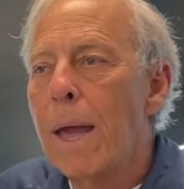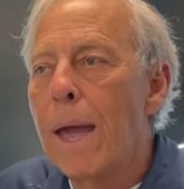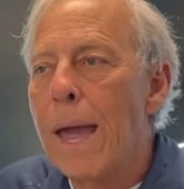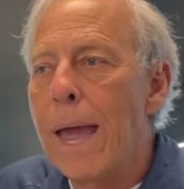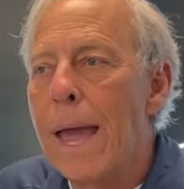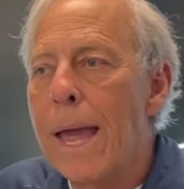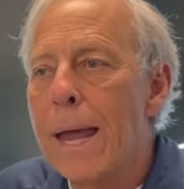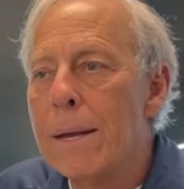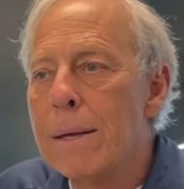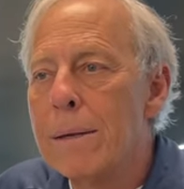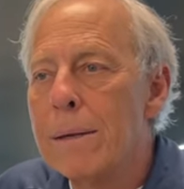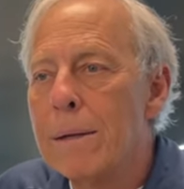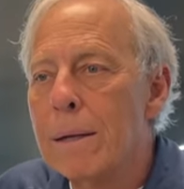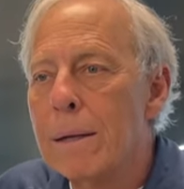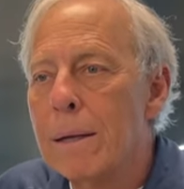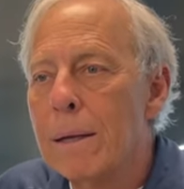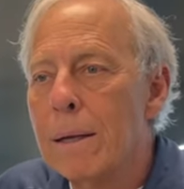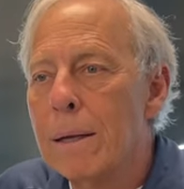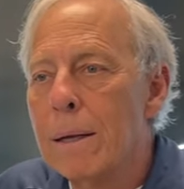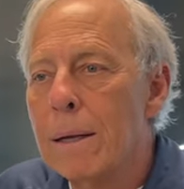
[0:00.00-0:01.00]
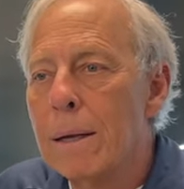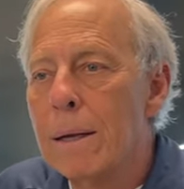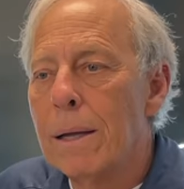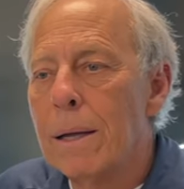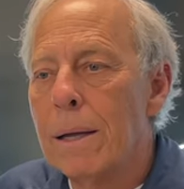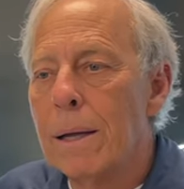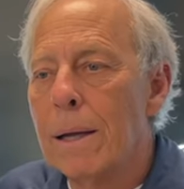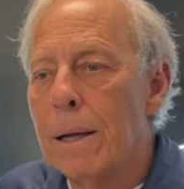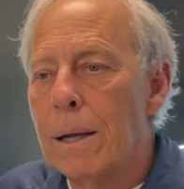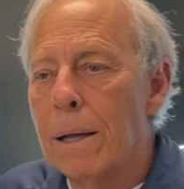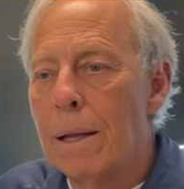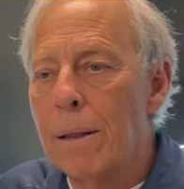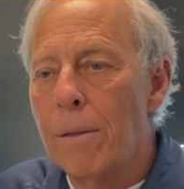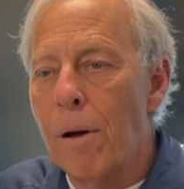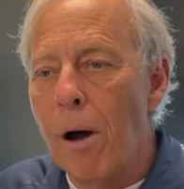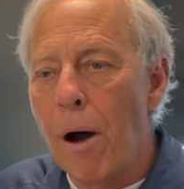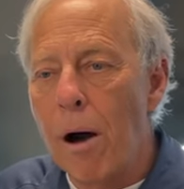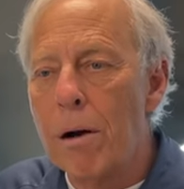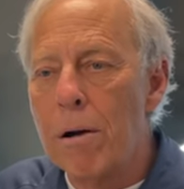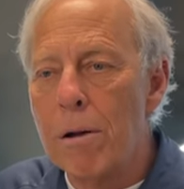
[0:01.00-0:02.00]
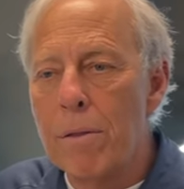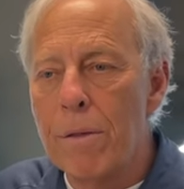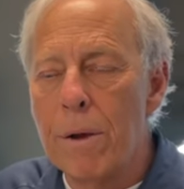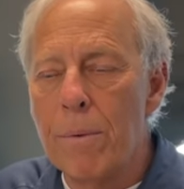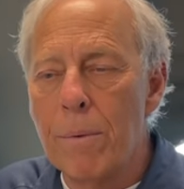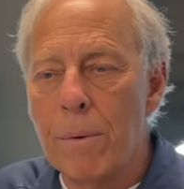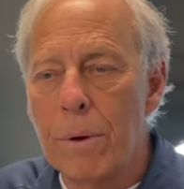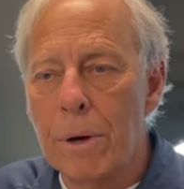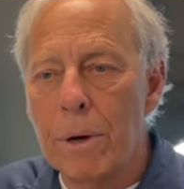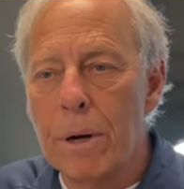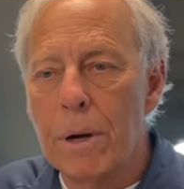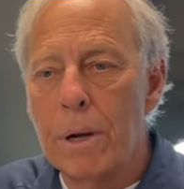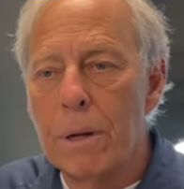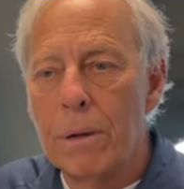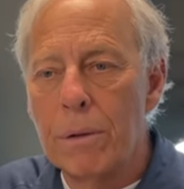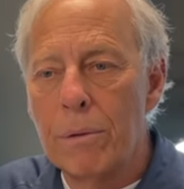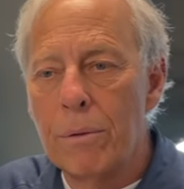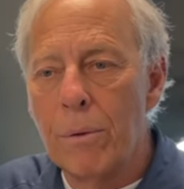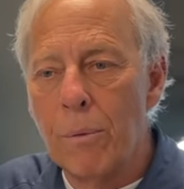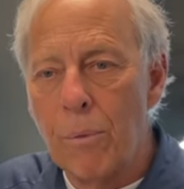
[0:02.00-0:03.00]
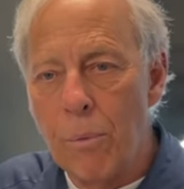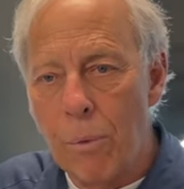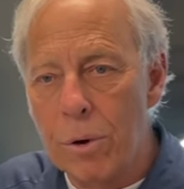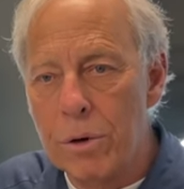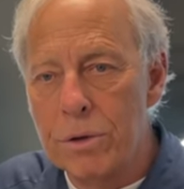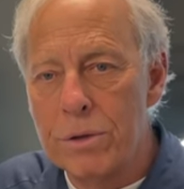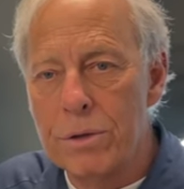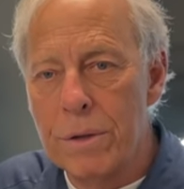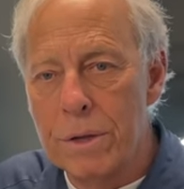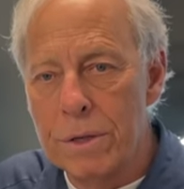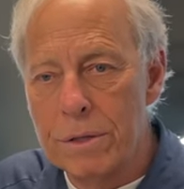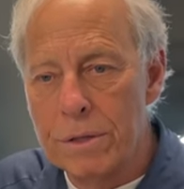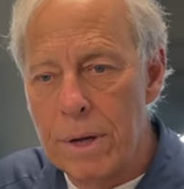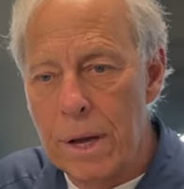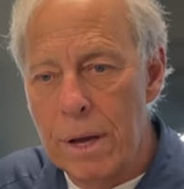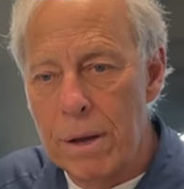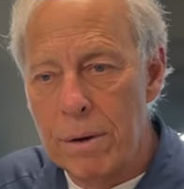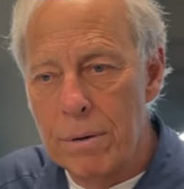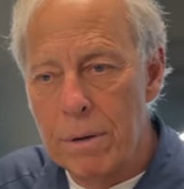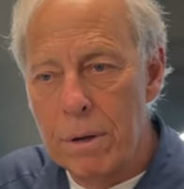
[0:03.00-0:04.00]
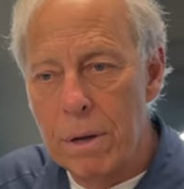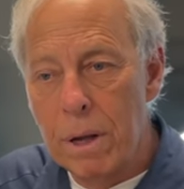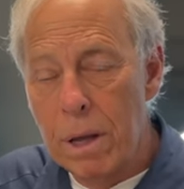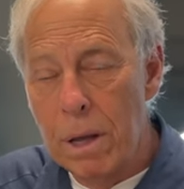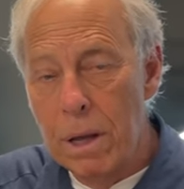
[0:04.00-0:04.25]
And the harder they work, the worse they sound